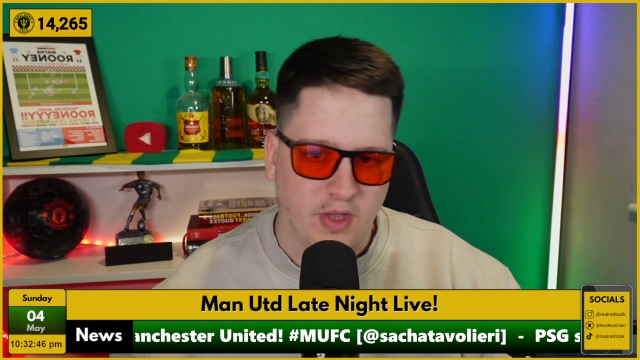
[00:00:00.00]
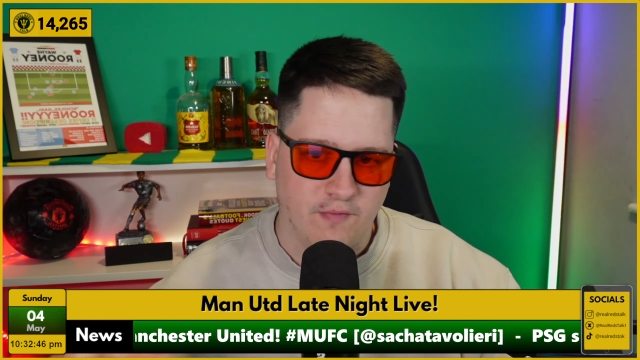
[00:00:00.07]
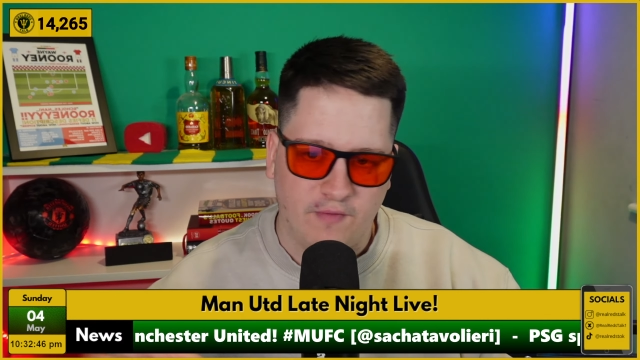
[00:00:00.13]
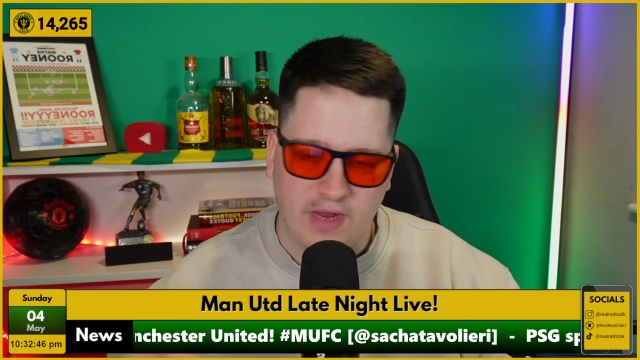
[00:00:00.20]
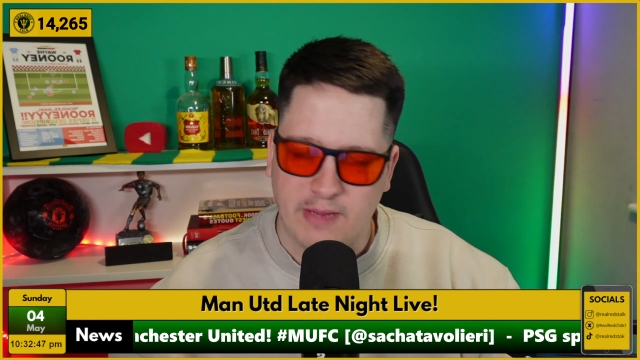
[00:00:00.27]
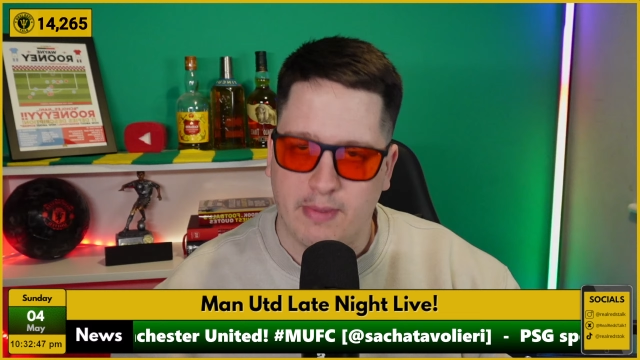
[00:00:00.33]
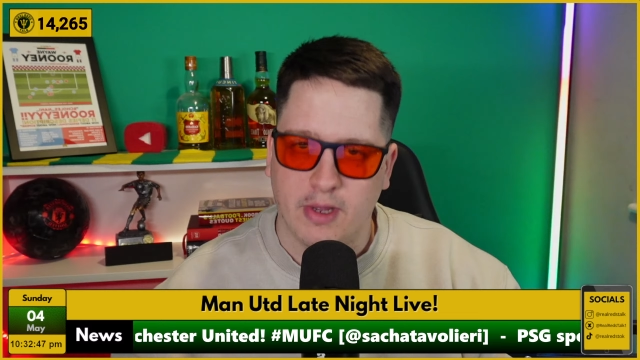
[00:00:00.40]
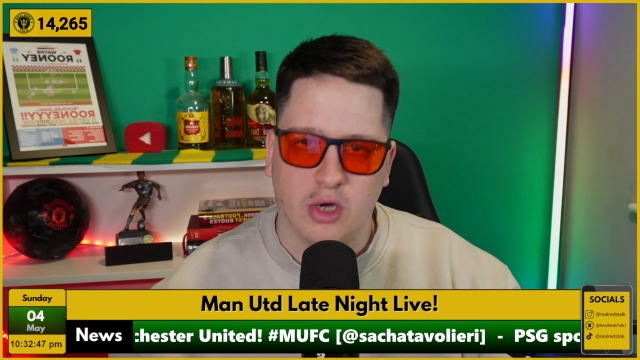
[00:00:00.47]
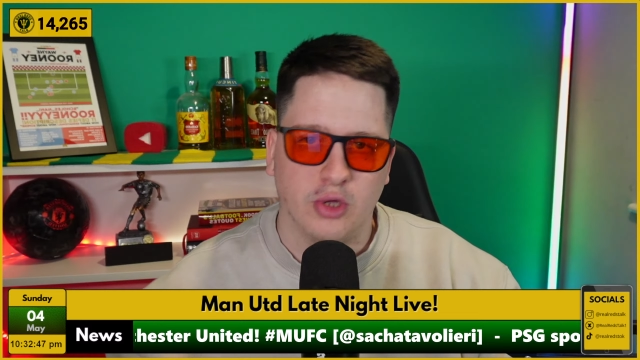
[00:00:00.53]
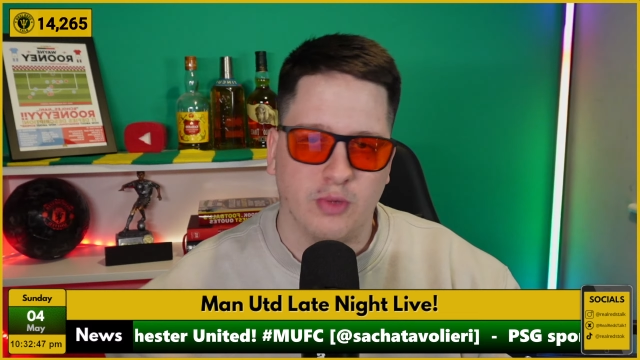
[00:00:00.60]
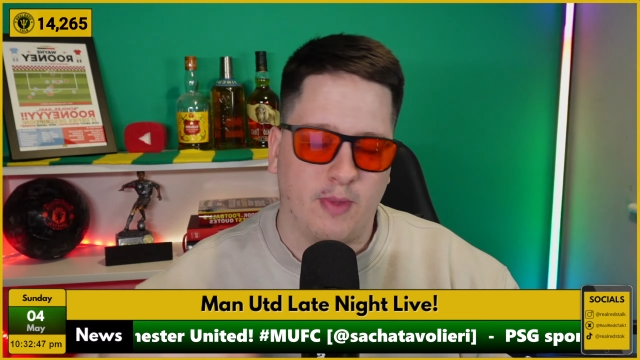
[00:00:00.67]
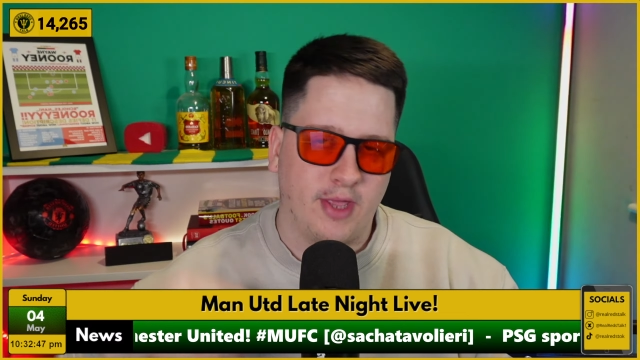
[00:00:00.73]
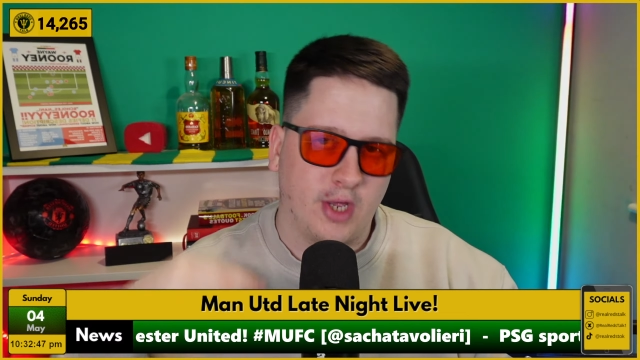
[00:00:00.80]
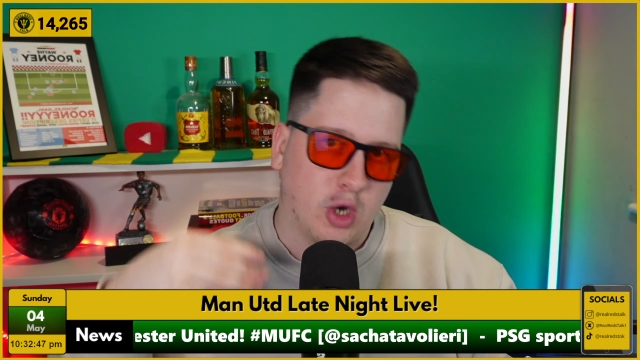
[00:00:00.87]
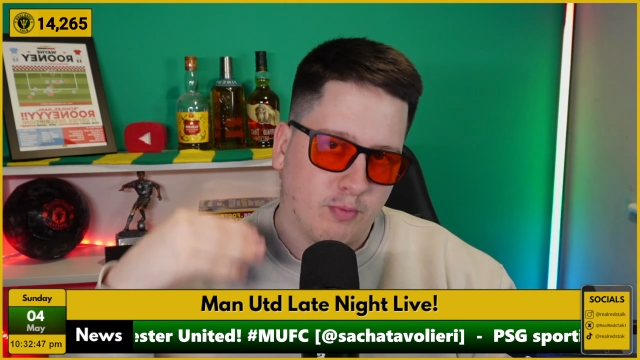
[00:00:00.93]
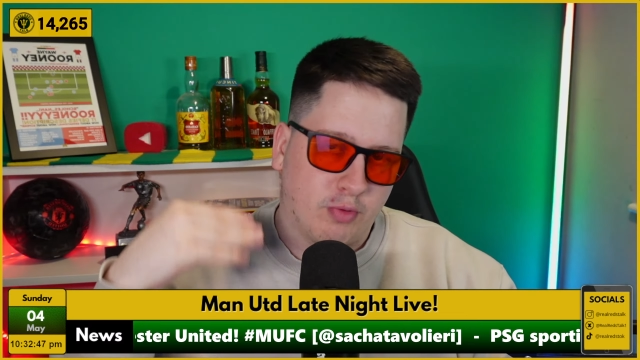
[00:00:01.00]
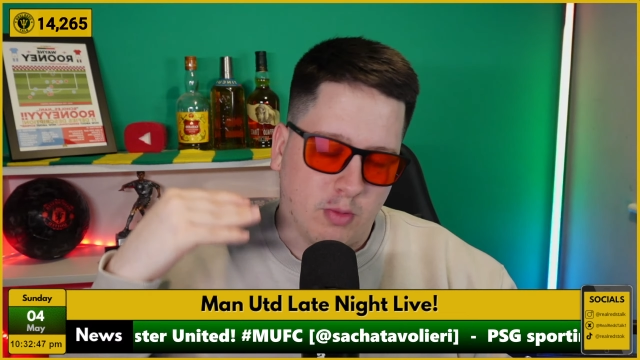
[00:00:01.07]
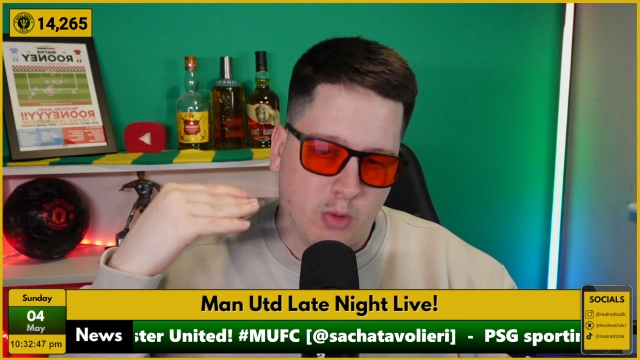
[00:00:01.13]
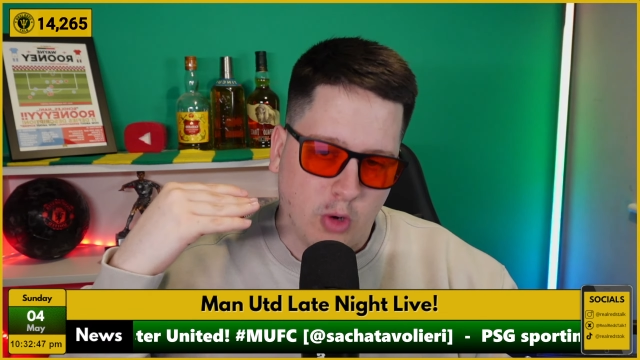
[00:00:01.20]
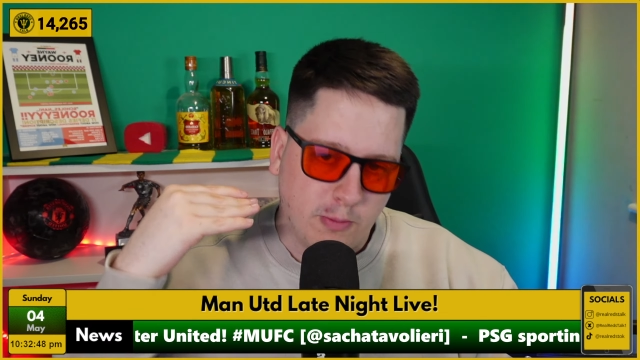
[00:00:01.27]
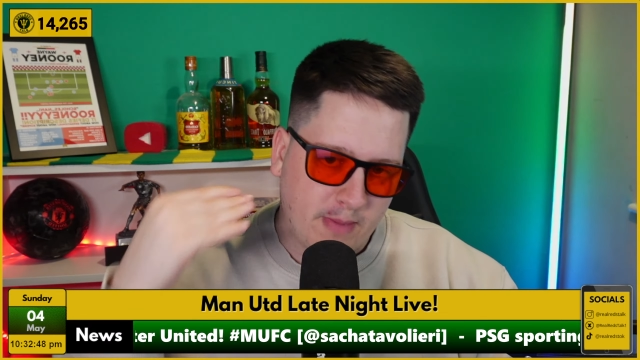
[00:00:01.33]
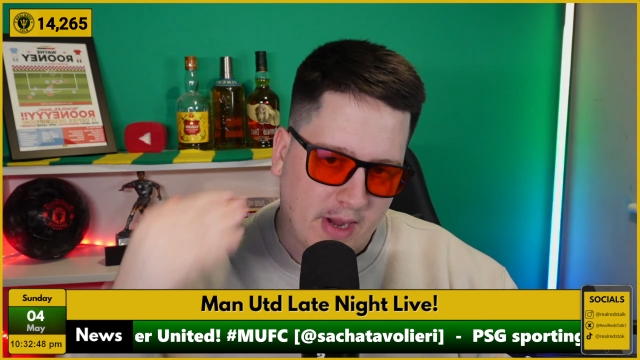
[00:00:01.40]
the rebuild, when they got
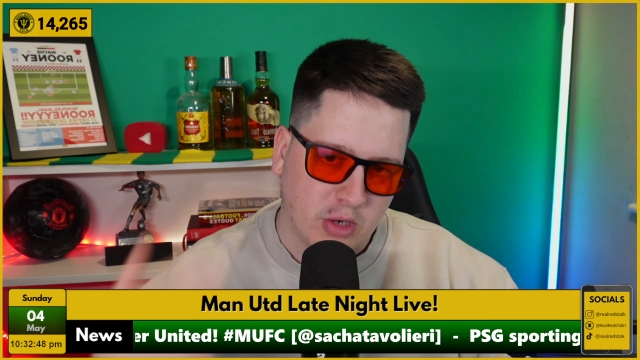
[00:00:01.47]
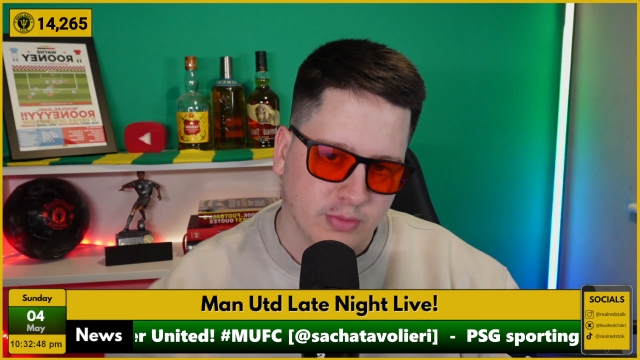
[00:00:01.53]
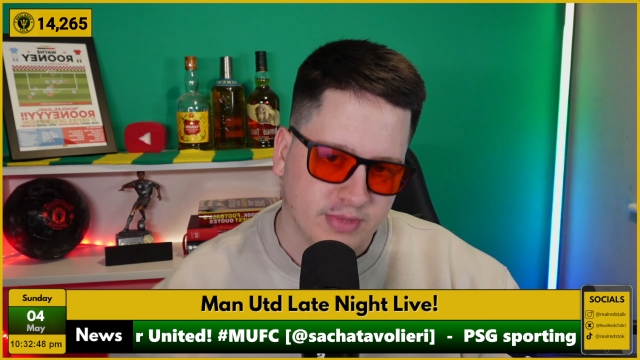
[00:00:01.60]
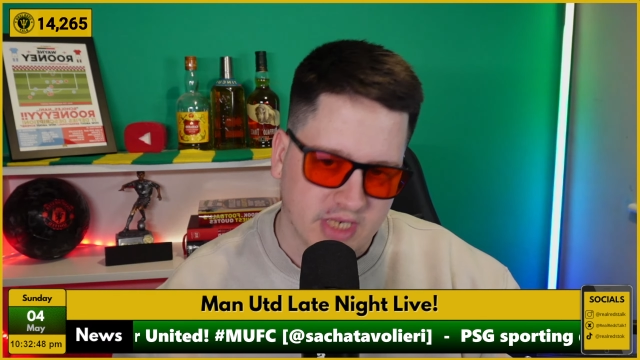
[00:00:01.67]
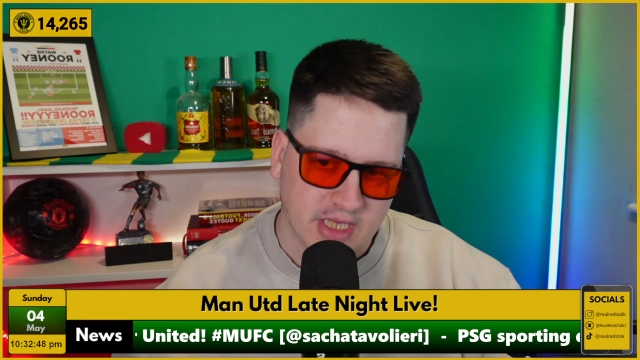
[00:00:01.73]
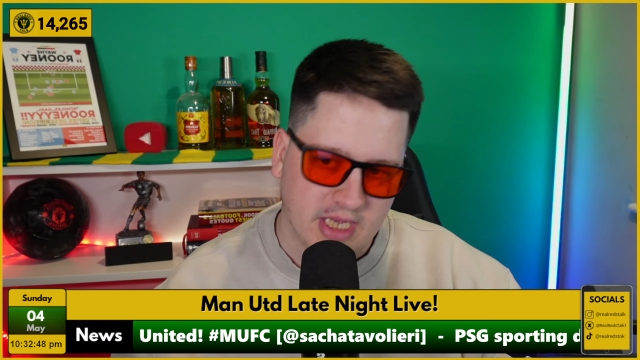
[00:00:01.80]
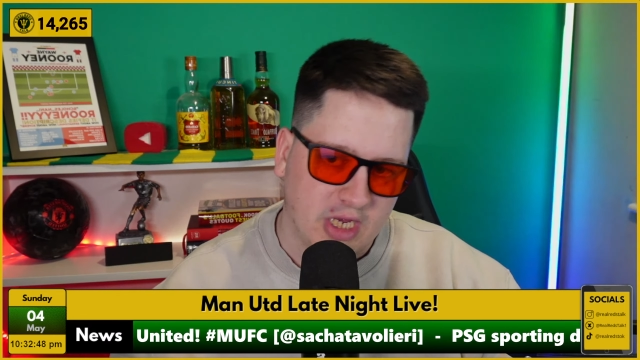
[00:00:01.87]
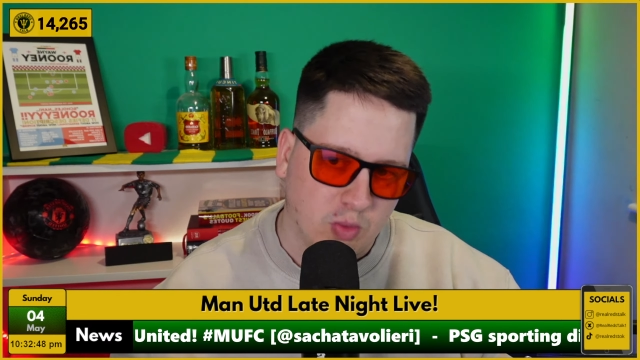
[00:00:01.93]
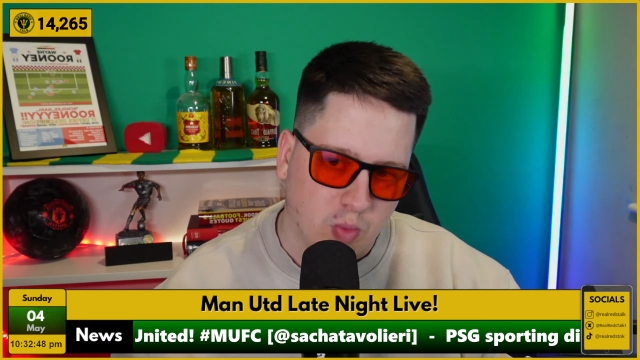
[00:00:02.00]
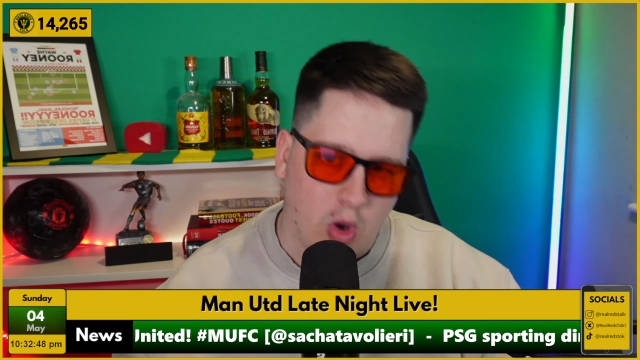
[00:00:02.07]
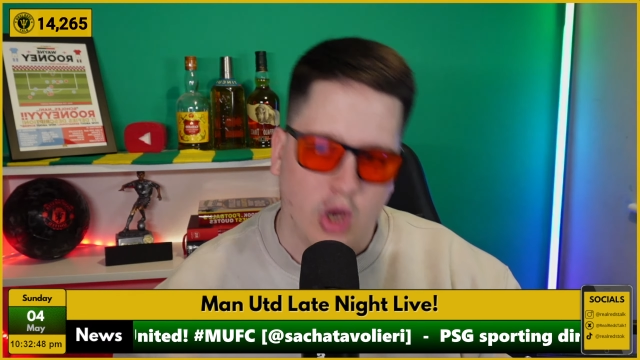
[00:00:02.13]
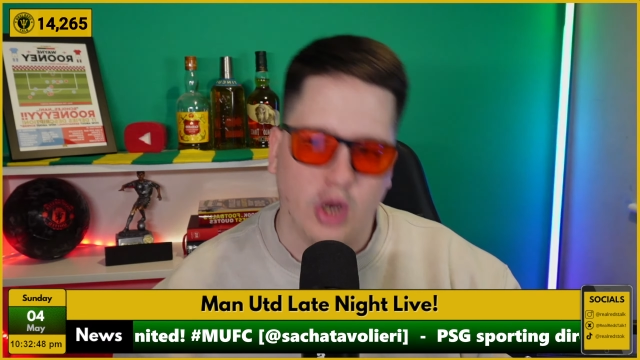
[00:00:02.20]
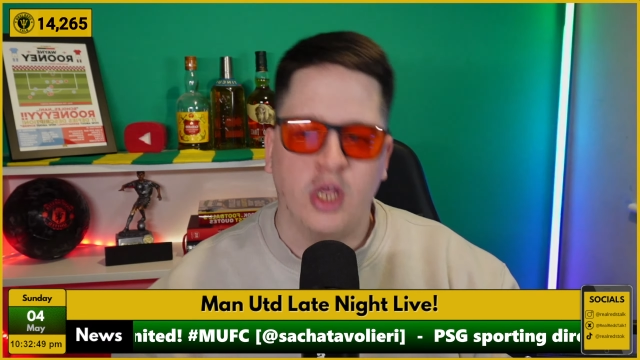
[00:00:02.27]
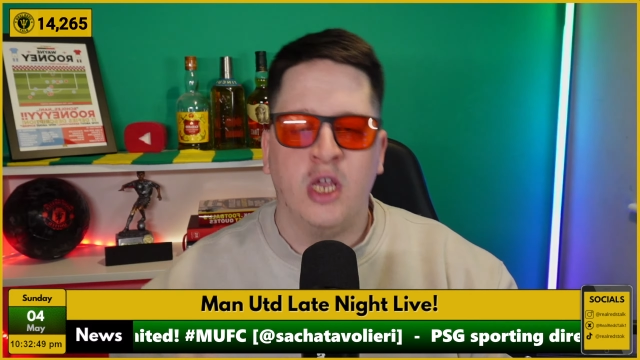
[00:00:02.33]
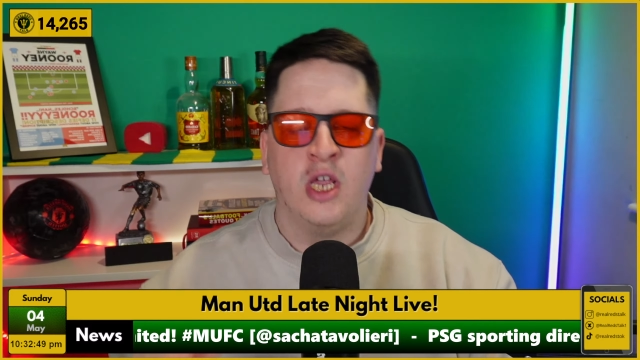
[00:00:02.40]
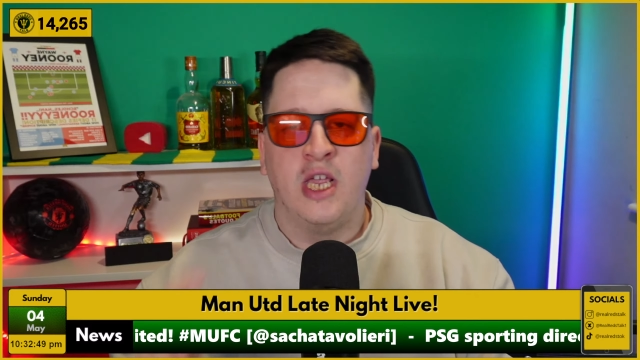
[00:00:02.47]
promoted back up to League One.